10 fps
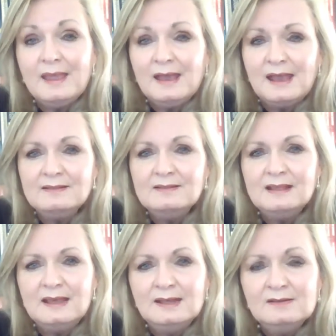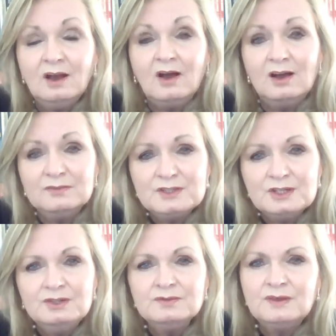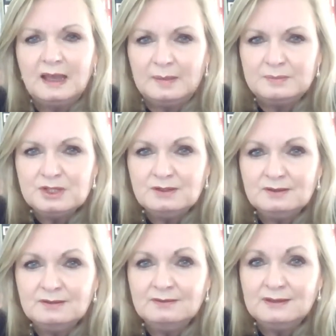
And then after you've captured